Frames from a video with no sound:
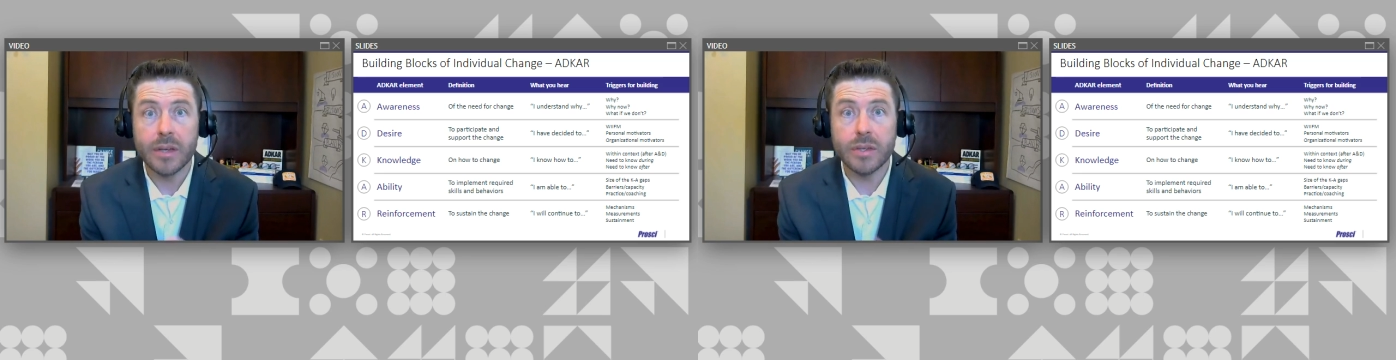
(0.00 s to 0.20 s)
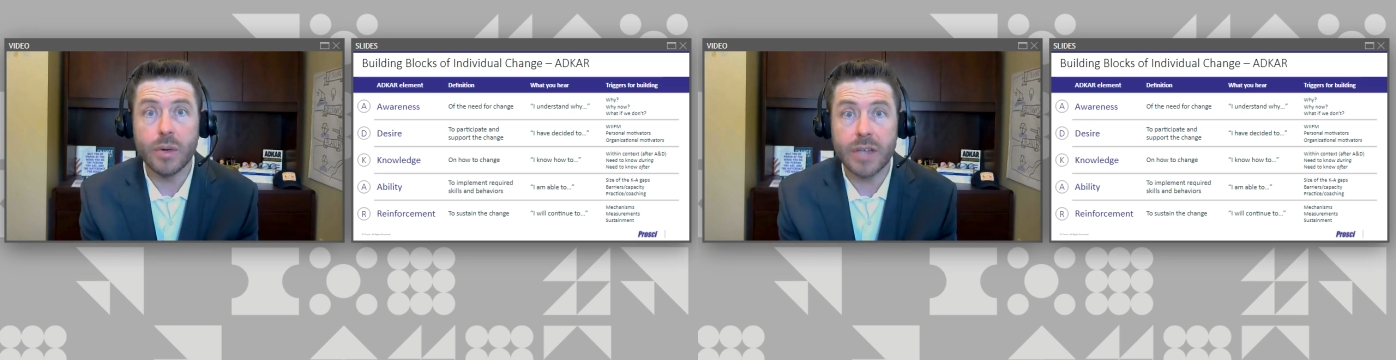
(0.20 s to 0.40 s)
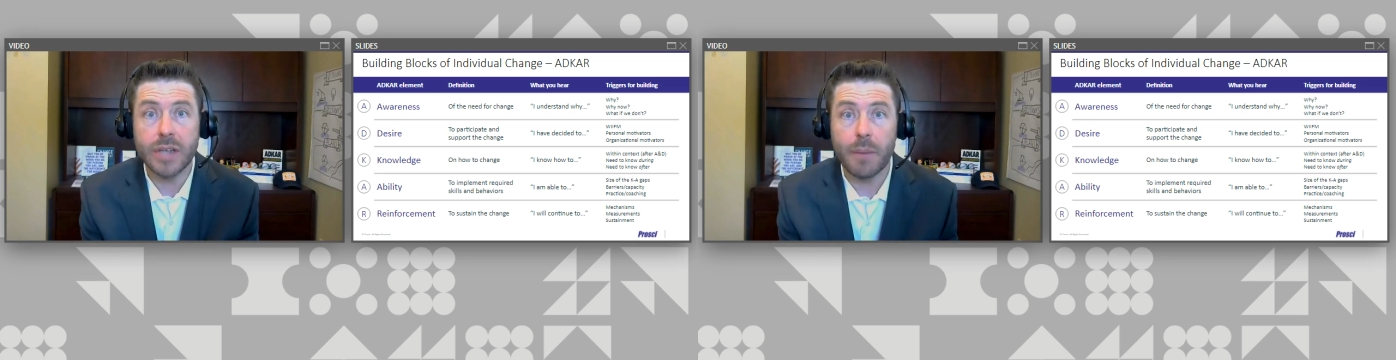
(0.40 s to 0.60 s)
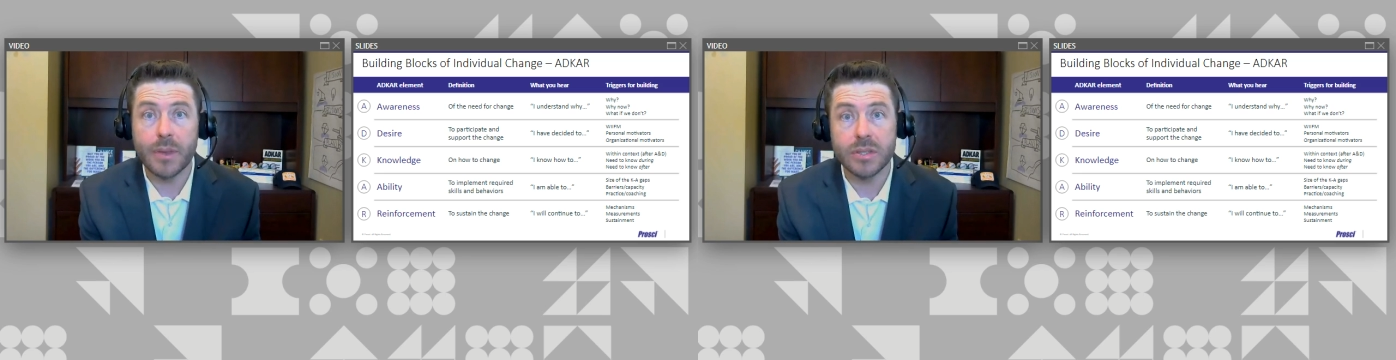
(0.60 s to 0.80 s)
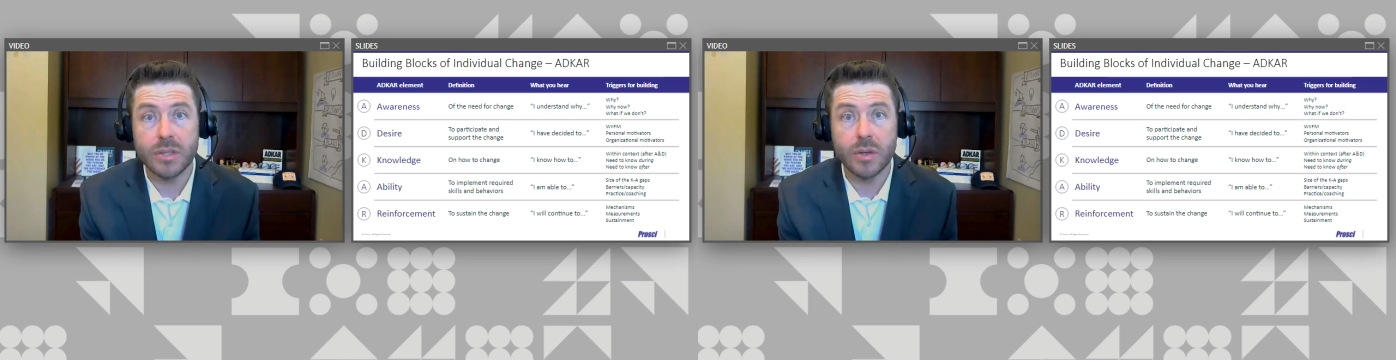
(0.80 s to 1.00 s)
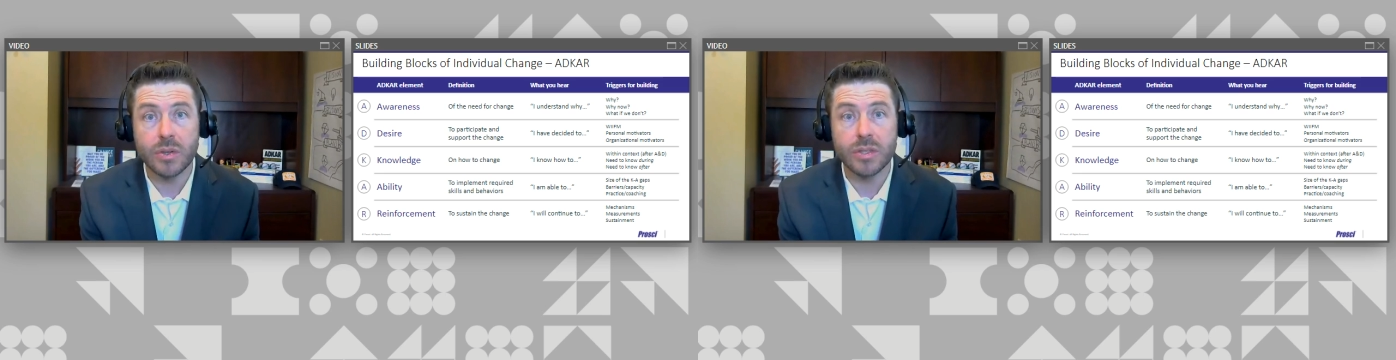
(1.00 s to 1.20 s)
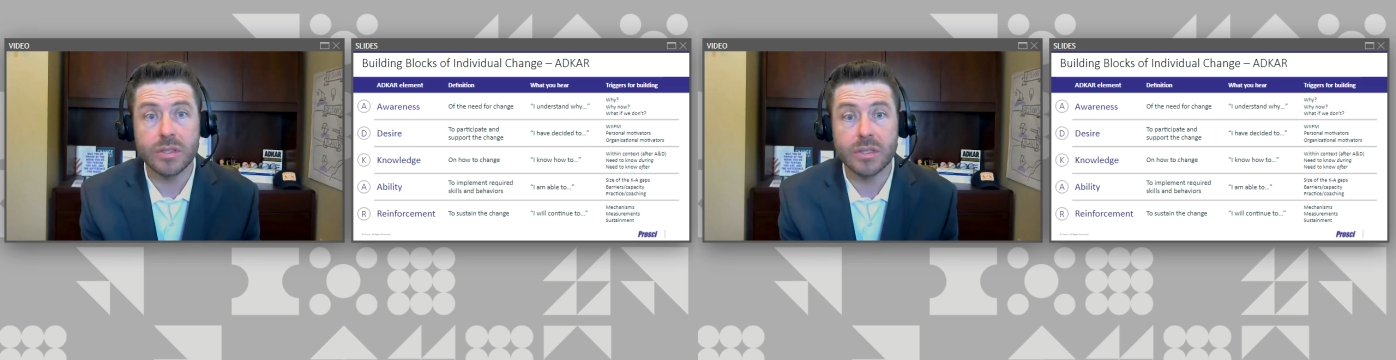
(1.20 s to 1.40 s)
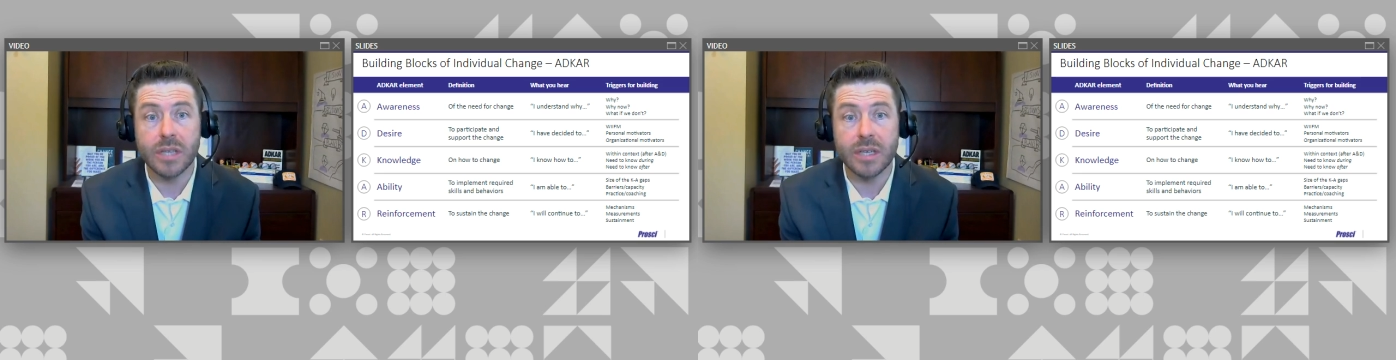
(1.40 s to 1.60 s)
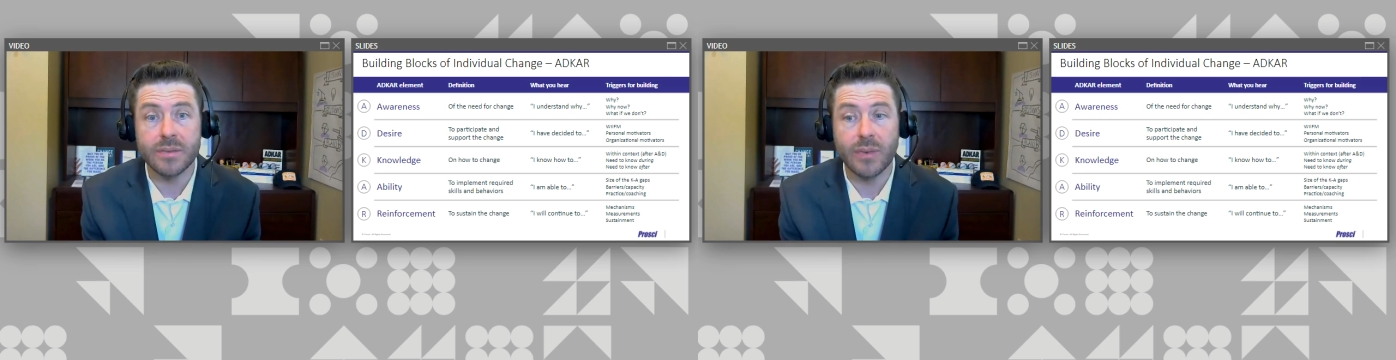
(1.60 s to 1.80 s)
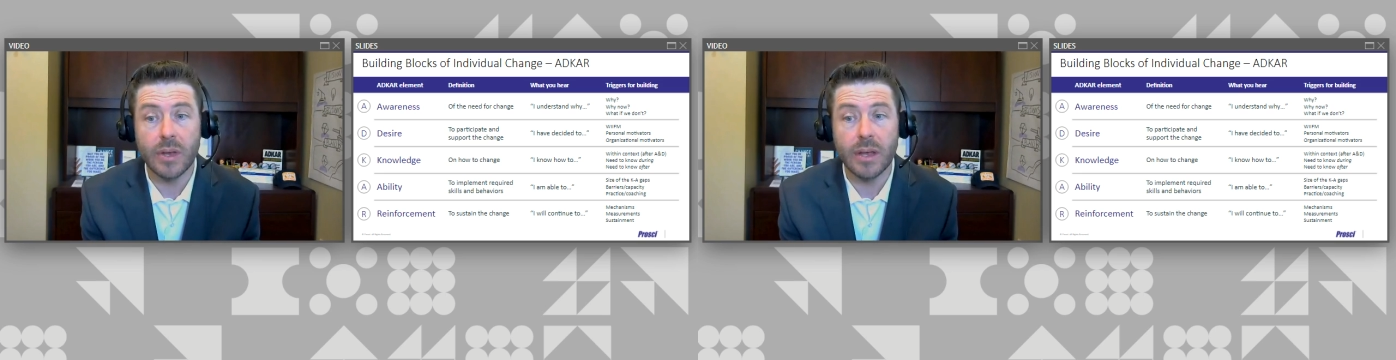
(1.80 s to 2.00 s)
to adopt the solution
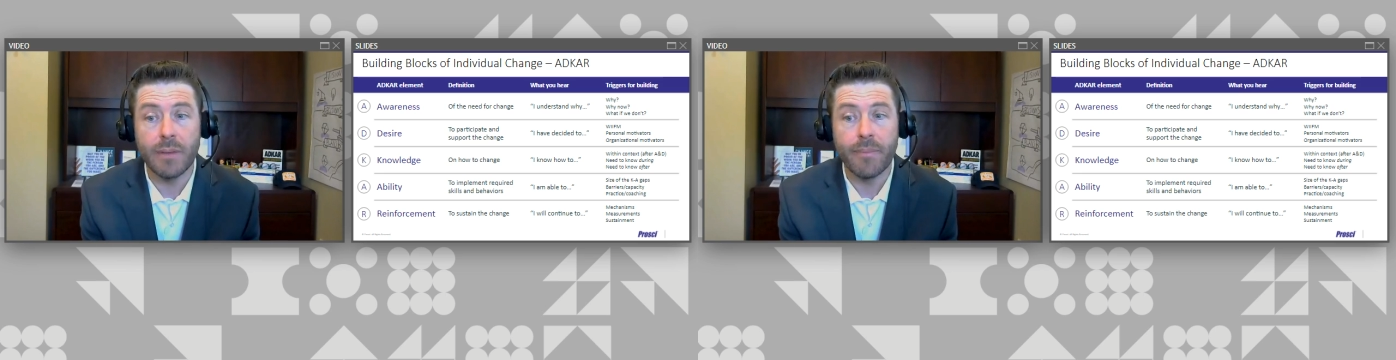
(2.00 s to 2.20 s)
successfully.